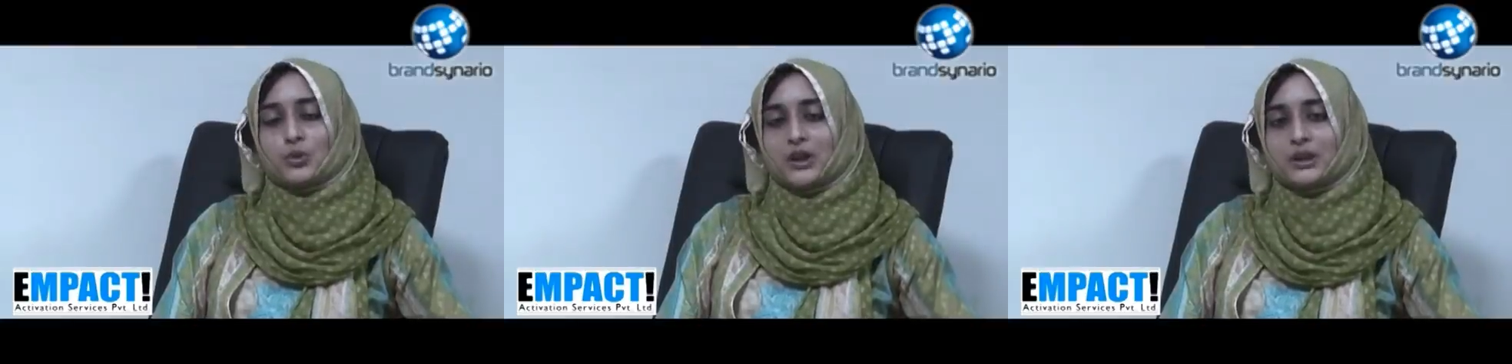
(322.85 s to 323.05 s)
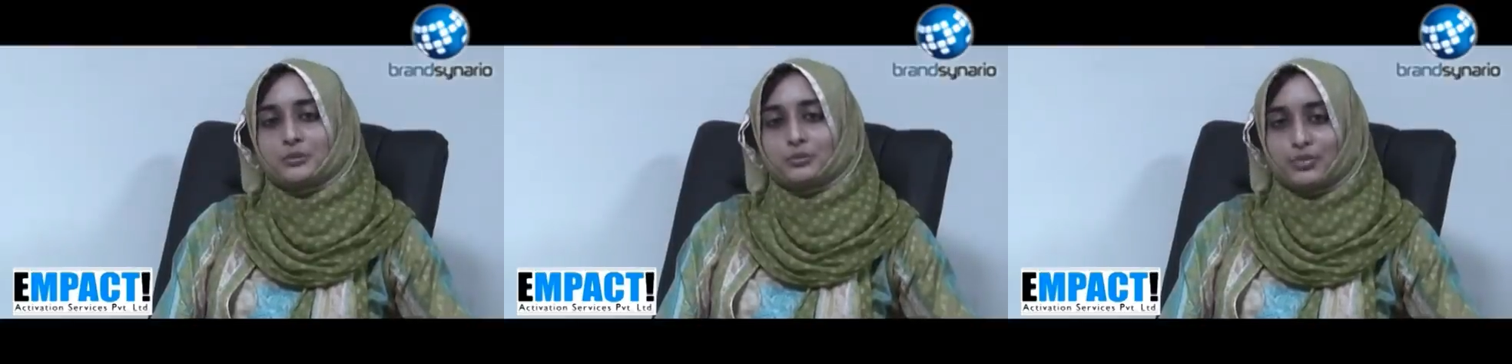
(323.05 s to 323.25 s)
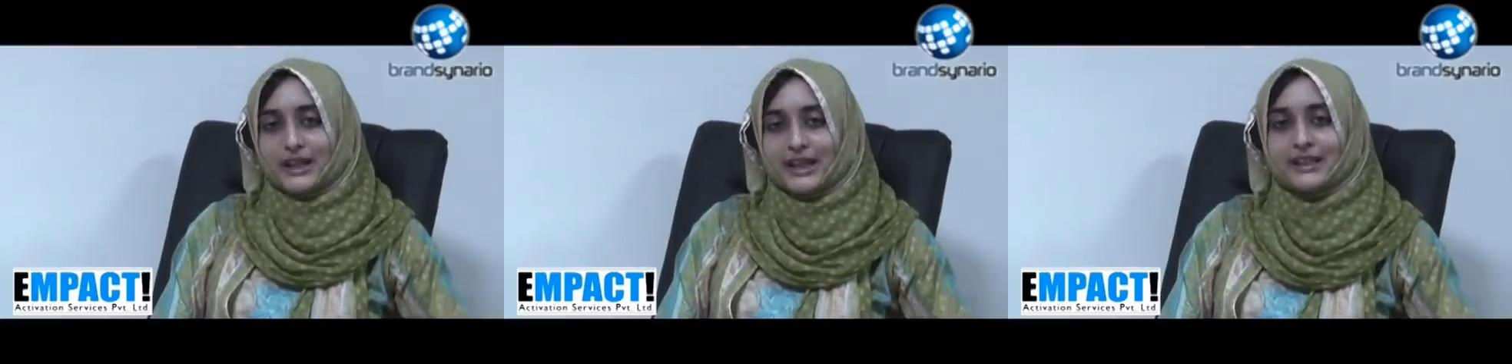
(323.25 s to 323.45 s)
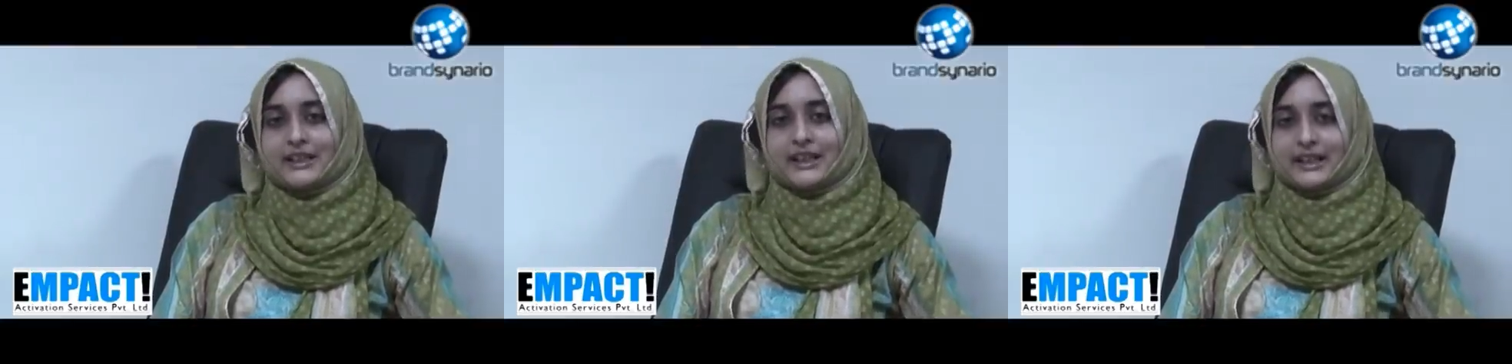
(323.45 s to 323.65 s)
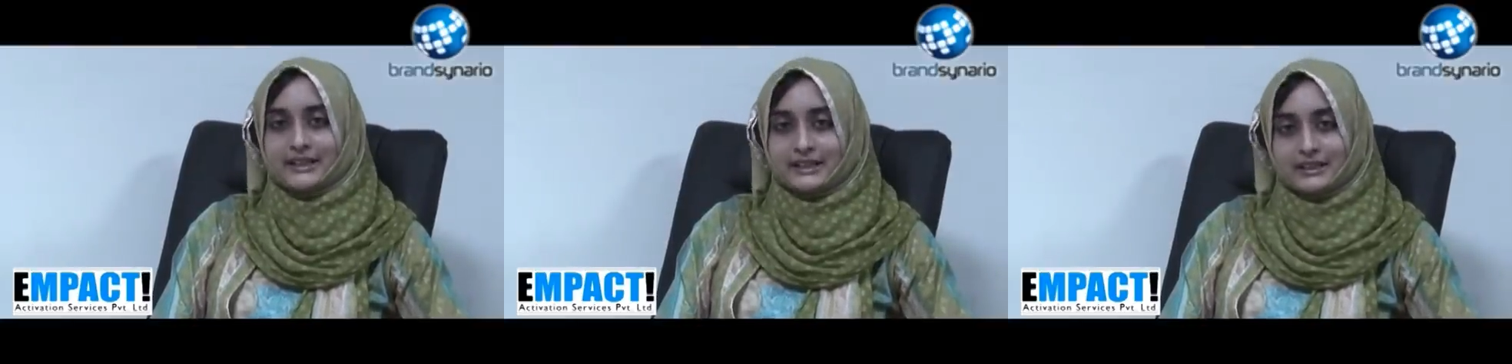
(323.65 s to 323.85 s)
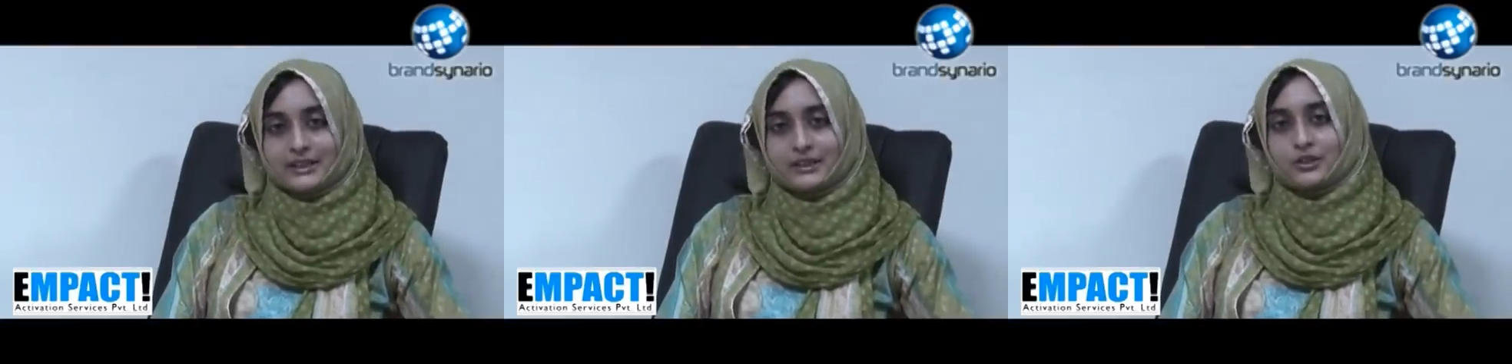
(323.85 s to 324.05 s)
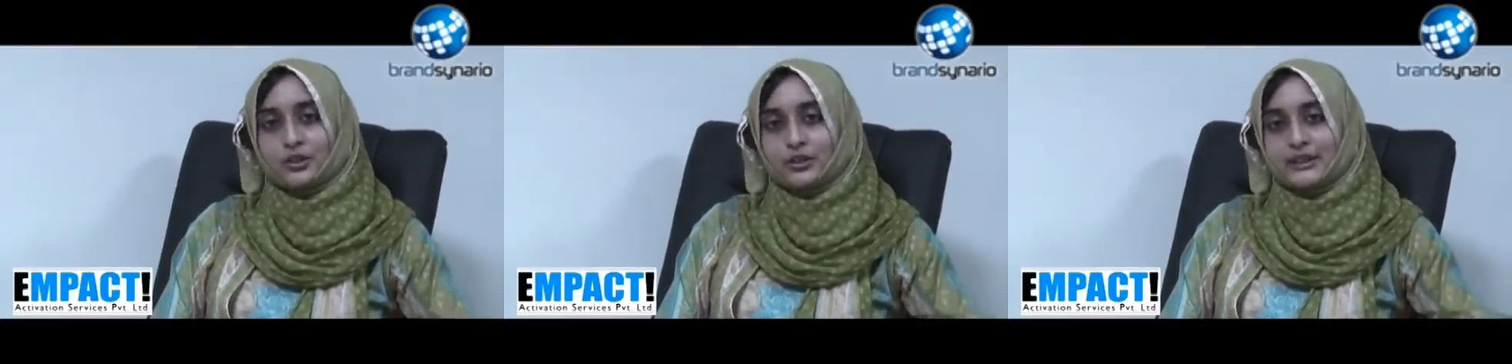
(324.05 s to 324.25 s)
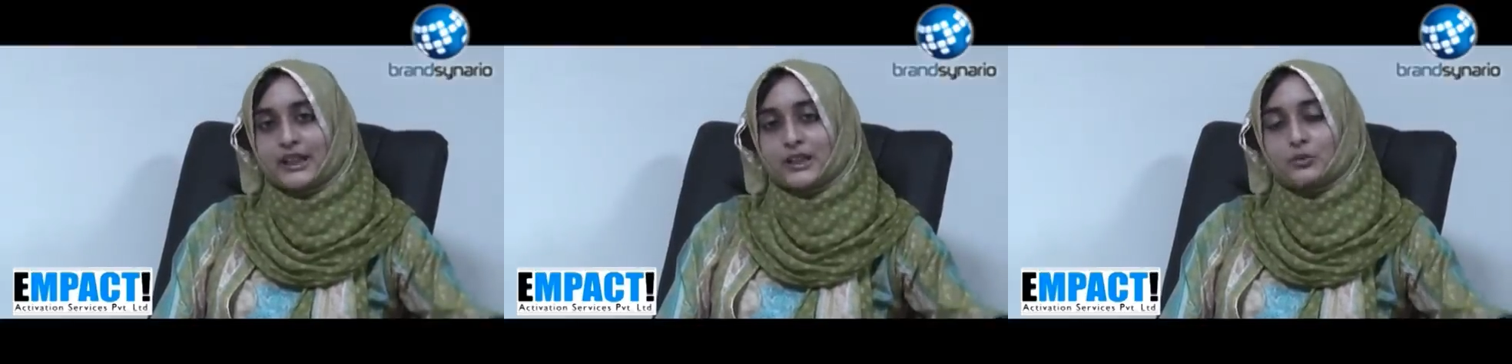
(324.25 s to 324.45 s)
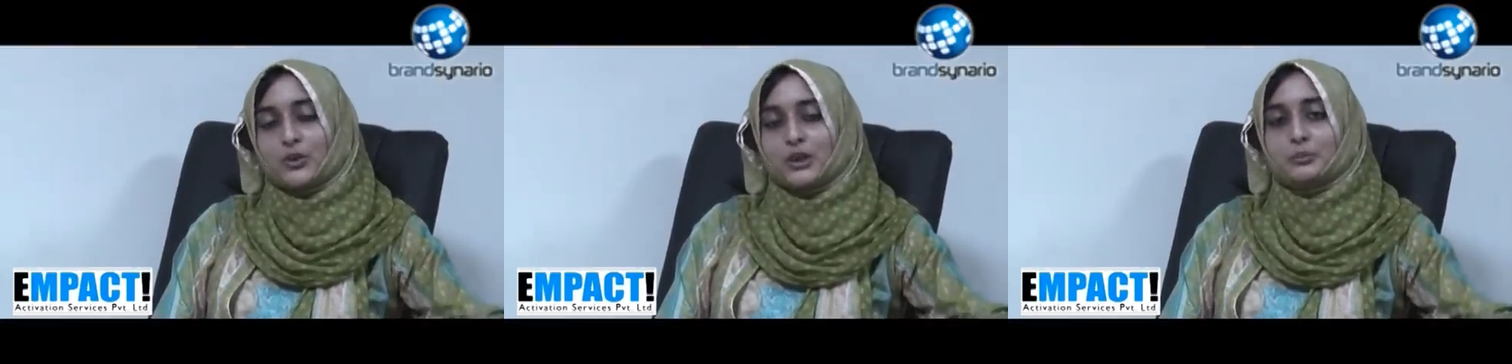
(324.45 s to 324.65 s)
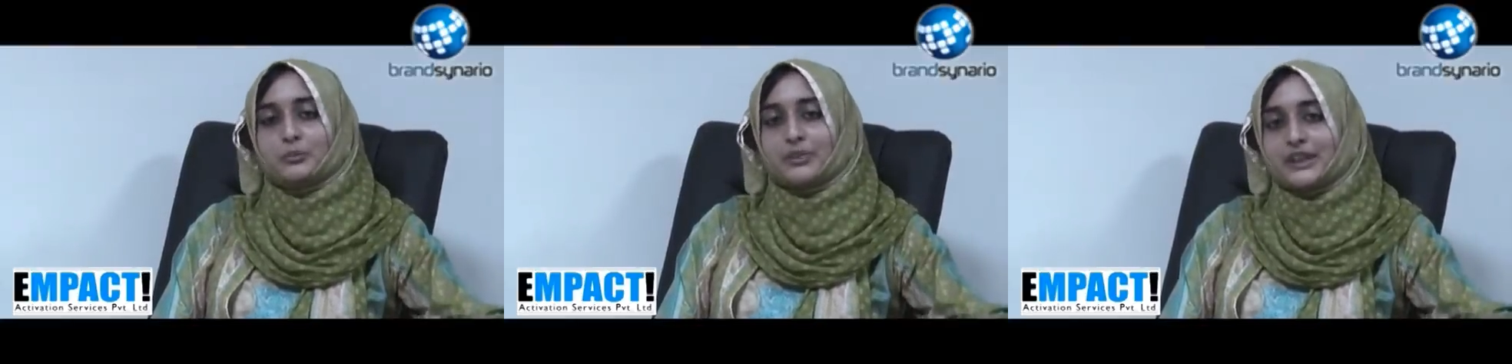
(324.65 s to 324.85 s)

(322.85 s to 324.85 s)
one brand idea or that one